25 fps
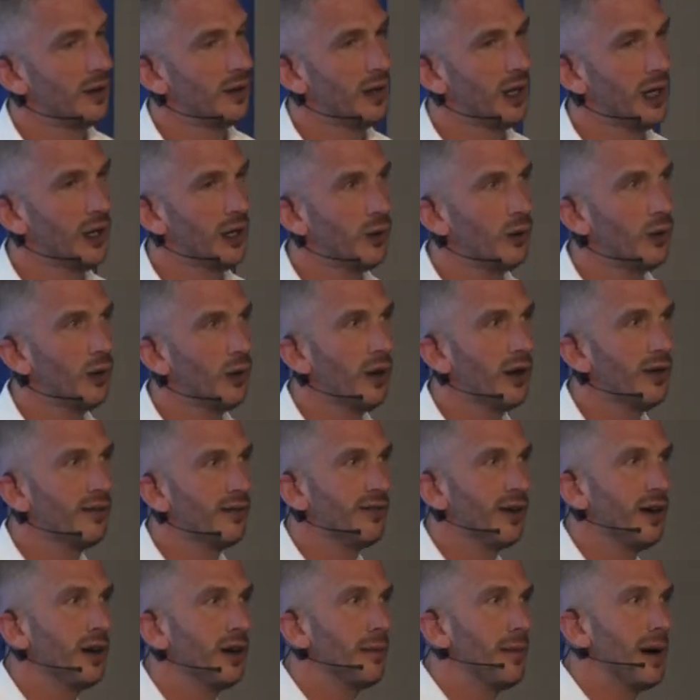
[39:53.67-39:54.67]
in all of the
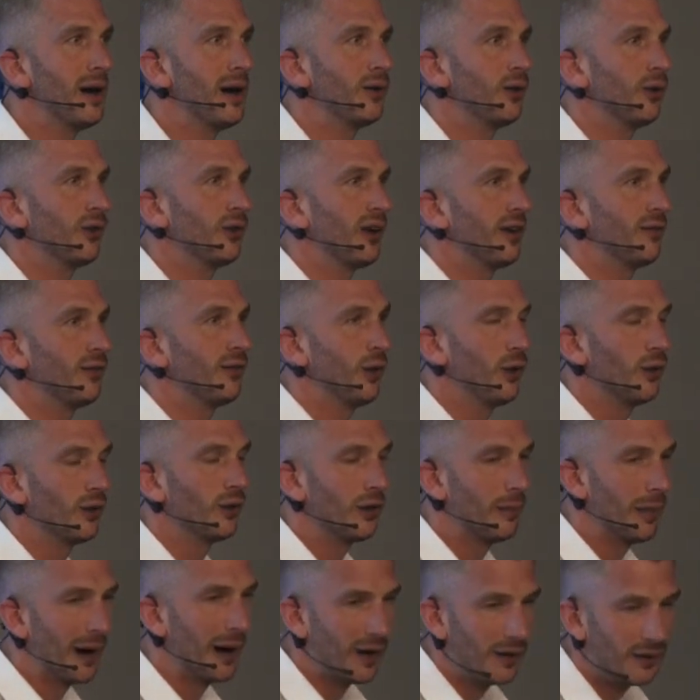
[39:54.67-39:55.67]
fundamentals I've
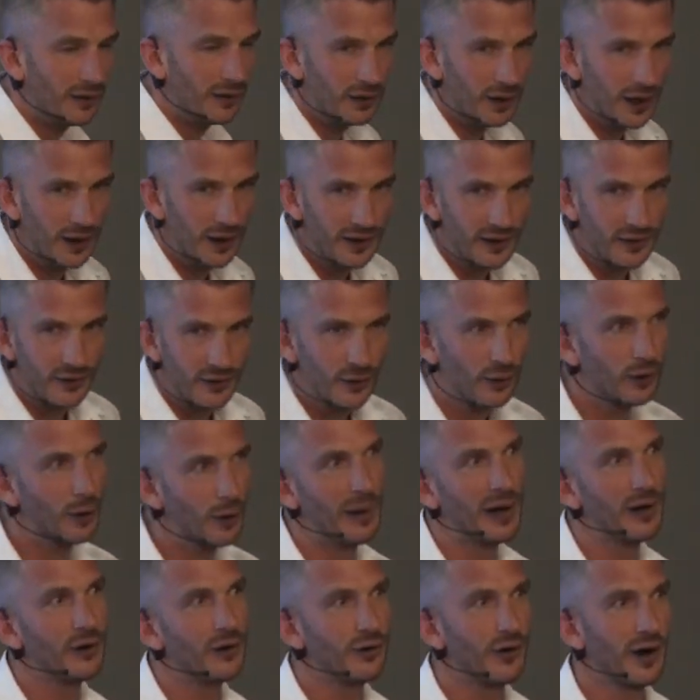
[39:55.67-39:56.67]
talked about, I didn't talk
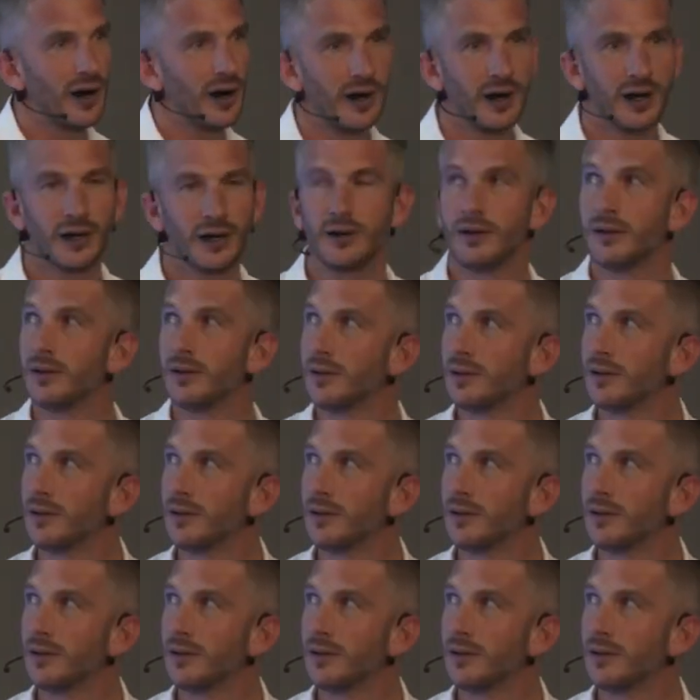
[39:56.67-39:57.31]
about tracking.